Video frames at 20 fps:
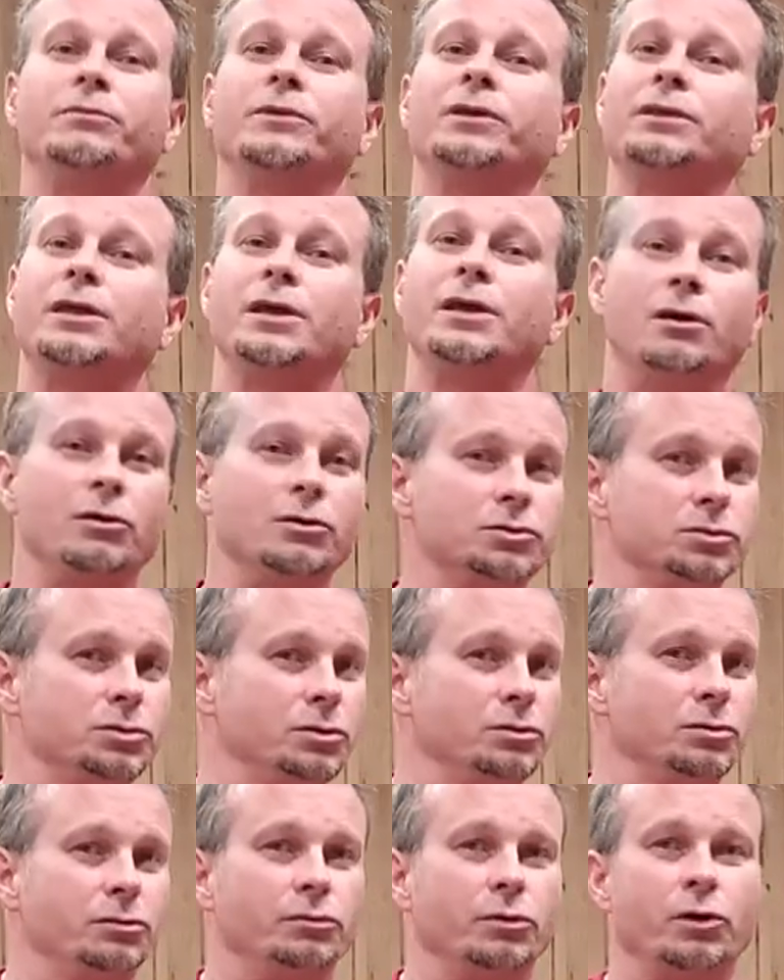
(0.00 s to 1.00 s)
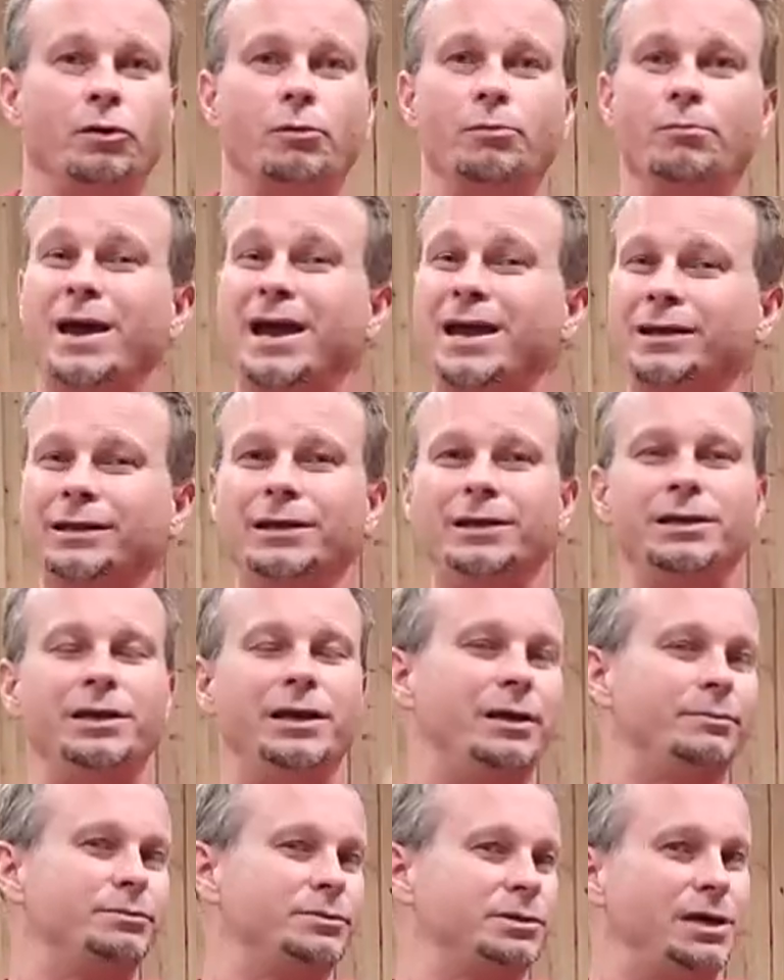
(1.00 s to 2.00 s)
that they also grow mainly in the
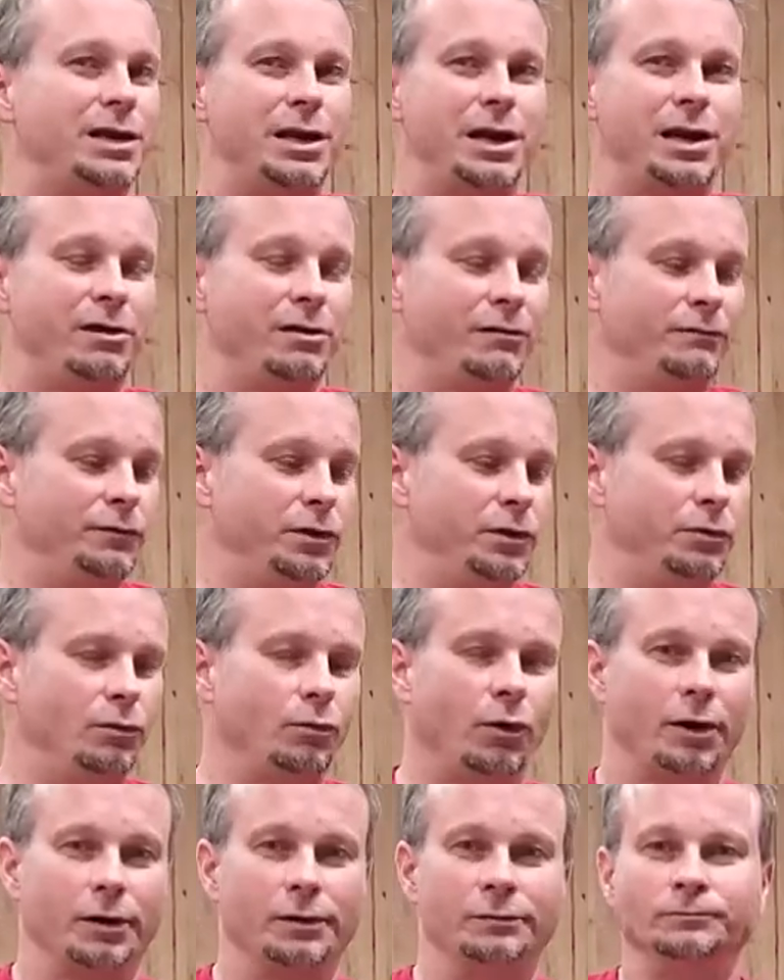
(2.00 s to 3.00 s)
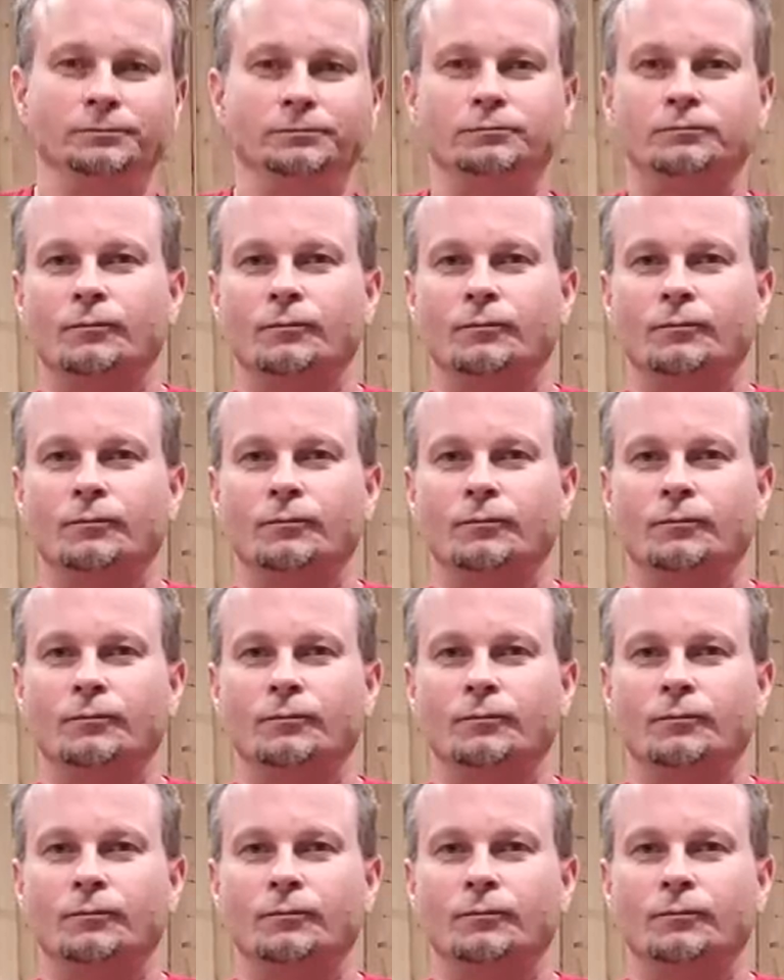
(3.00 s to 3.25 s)
upstate area of New York.